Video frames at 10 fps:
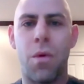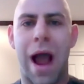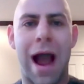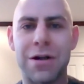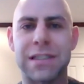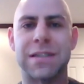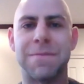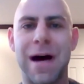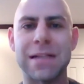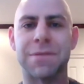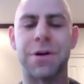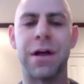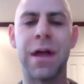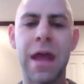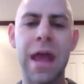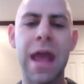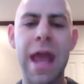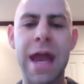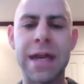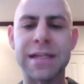How is this possible?
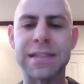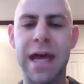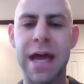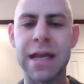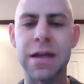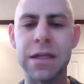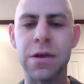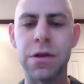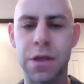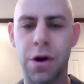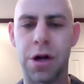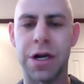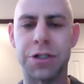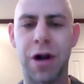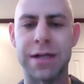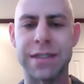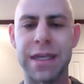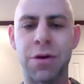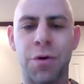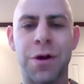And he said, you earned our trust that
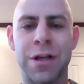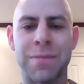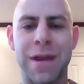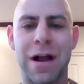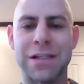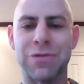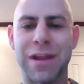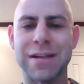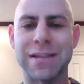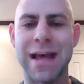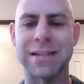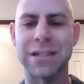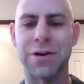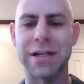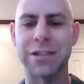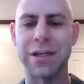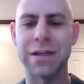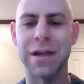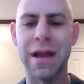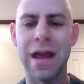you were willing to be honest with us in that situation.
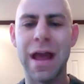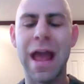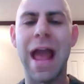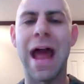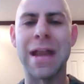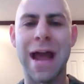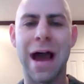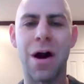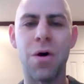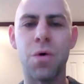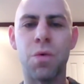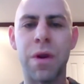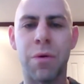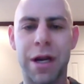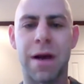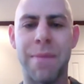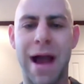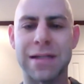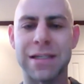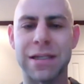And now we want to come
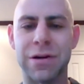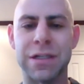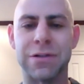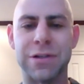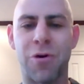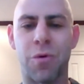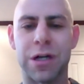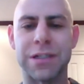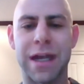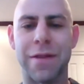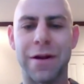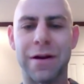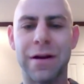back to you and do some more work together.